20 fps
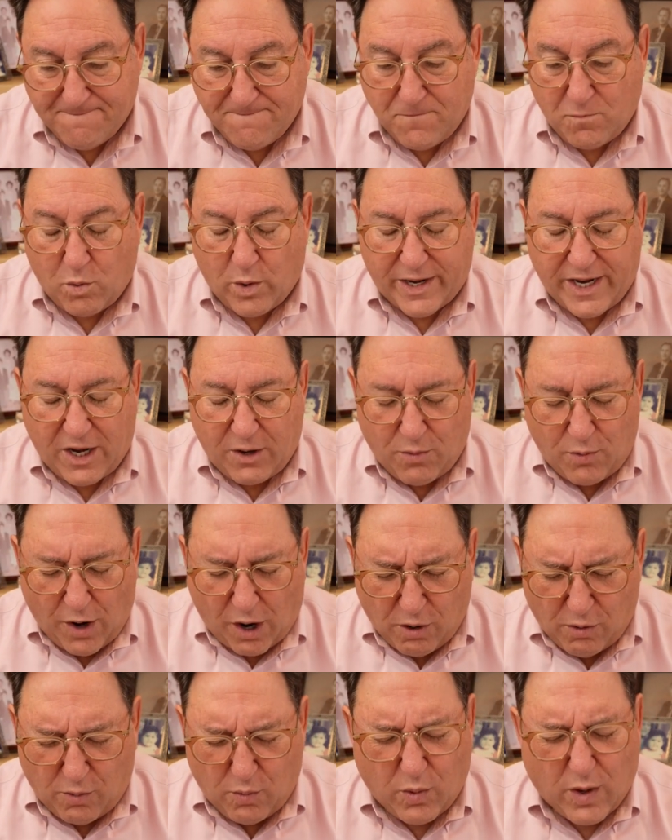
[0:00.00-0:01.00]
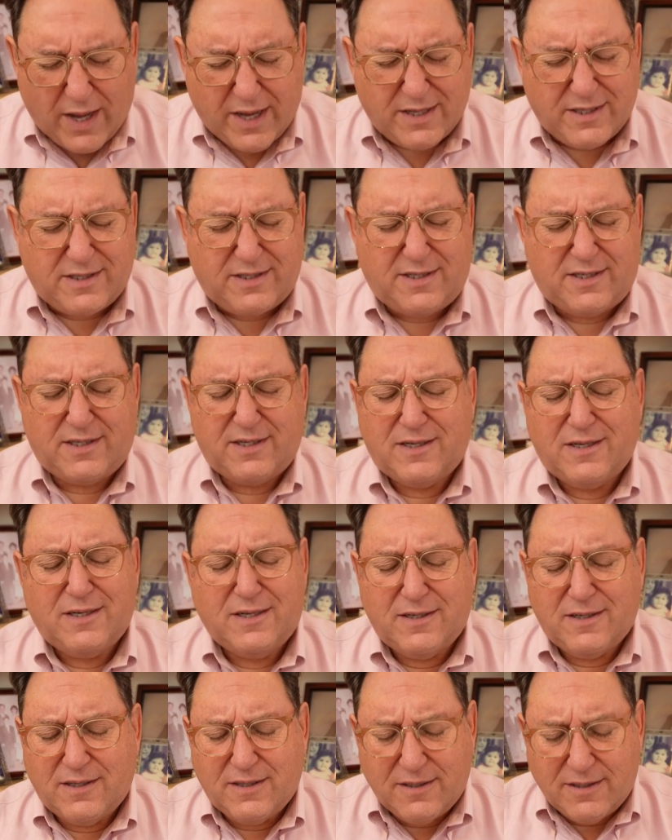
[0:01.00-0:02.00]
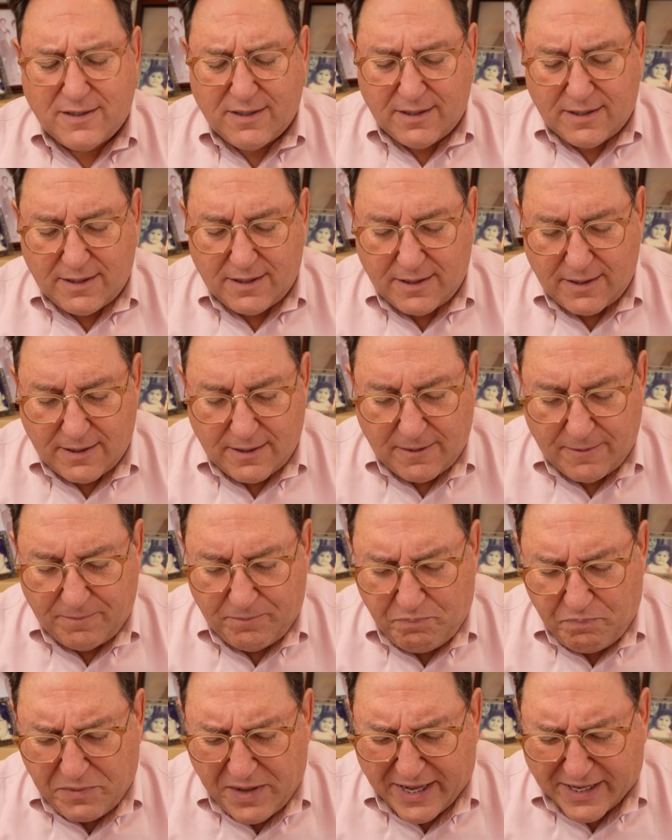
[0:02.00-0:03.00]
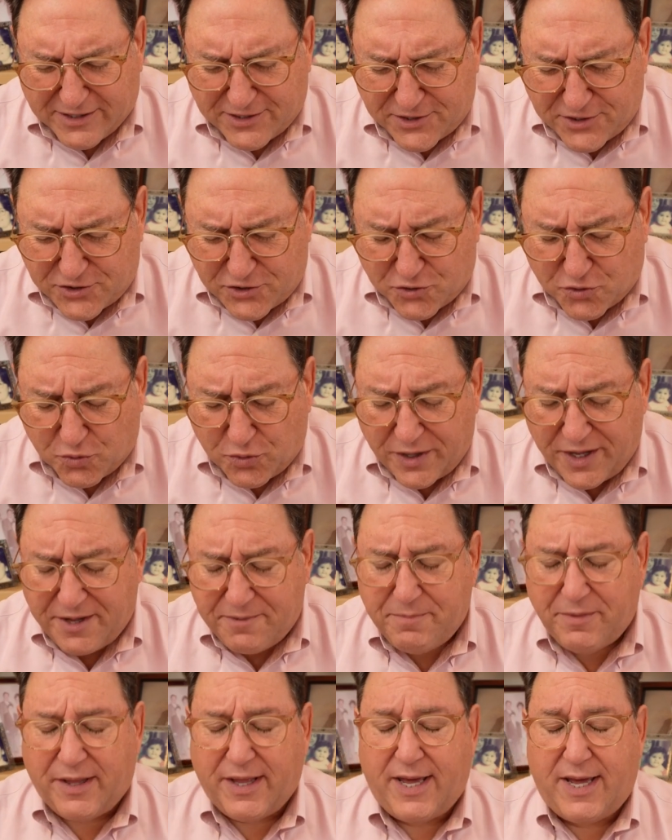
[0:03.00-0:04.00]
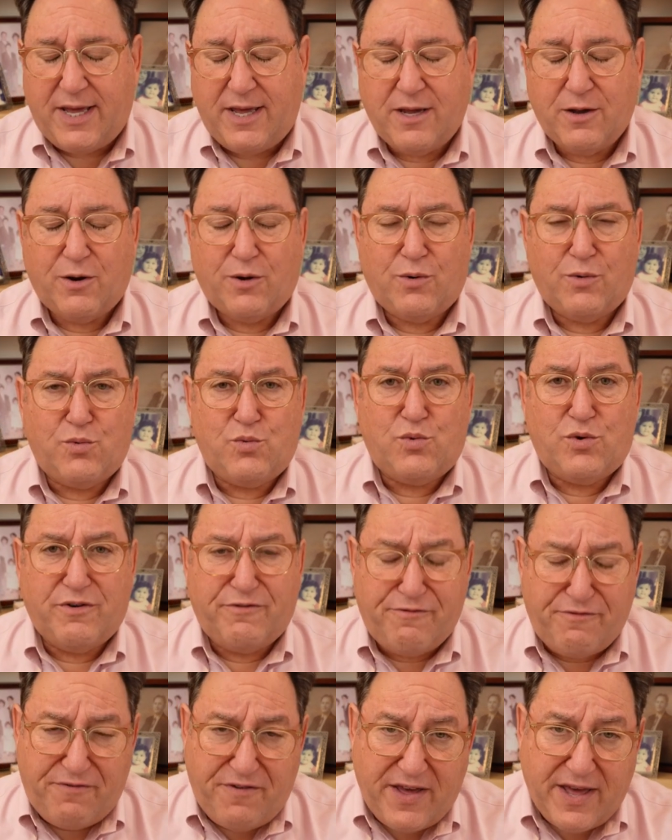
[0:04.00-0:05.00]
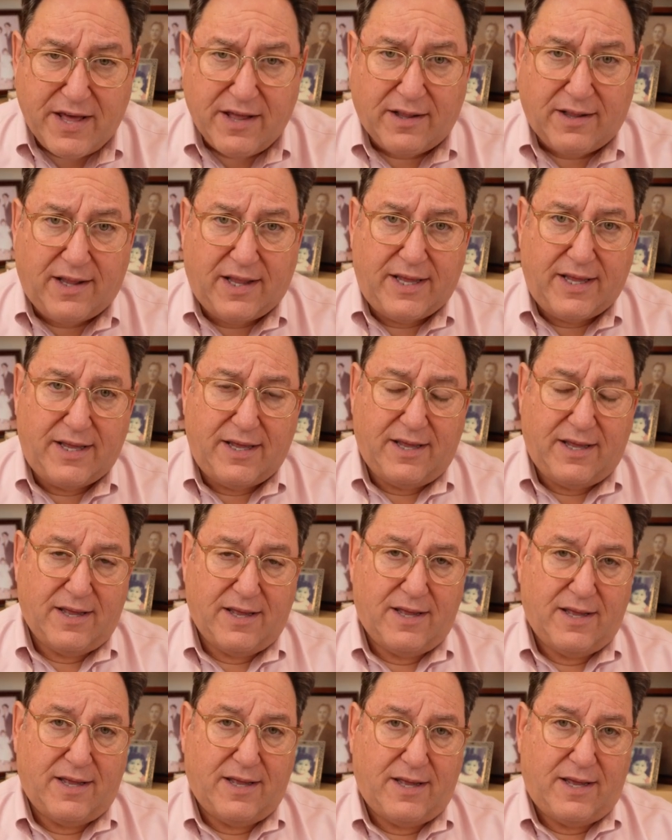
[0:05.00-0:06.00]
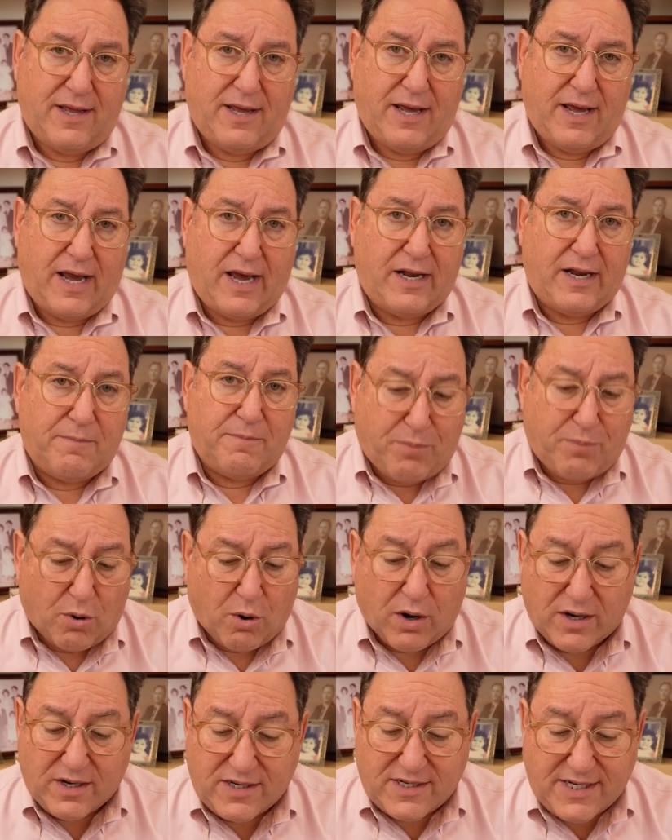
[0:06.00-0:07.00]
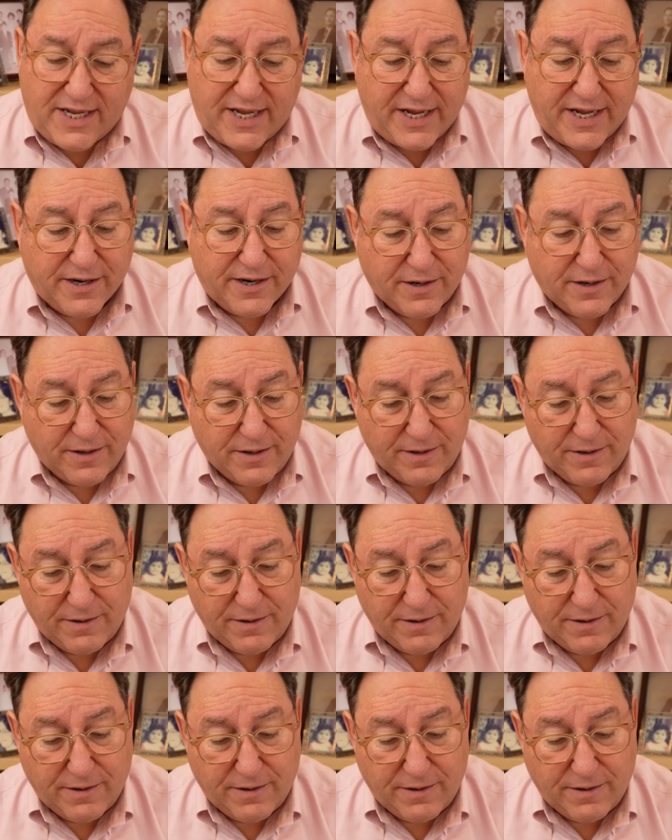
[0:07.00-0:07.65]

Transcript: what he wrote was extremely revealing and important to hear.